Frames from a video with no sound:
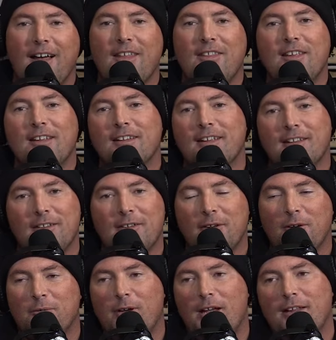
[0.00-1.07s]
I think like, you
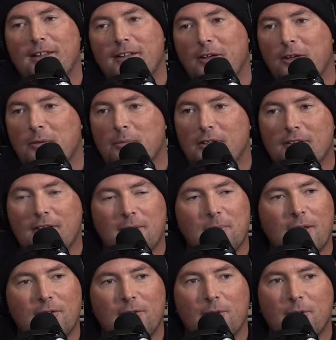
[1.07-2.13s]
know, rally your homies,
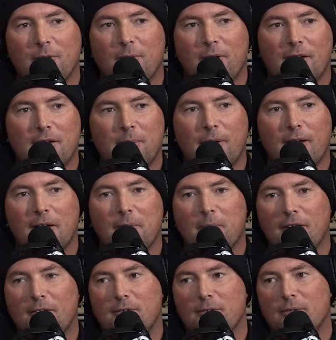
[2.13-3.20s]
like make sure you ride the park,
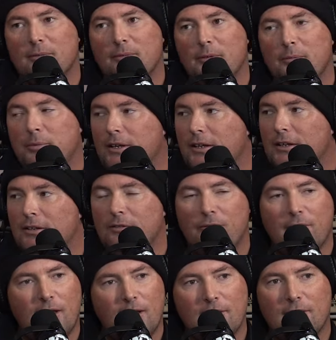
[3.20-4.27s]
make sure you bring in your
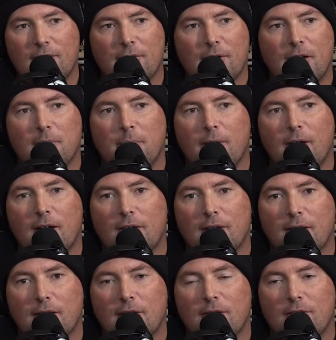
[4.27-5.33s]
friends to ride the
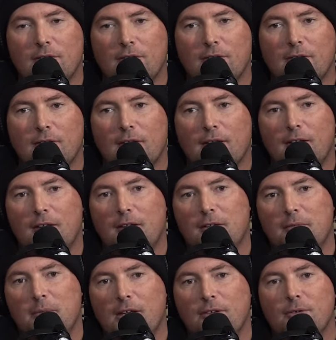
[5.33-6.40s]
park, like just
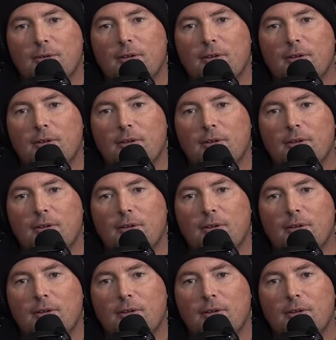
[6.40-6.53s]
make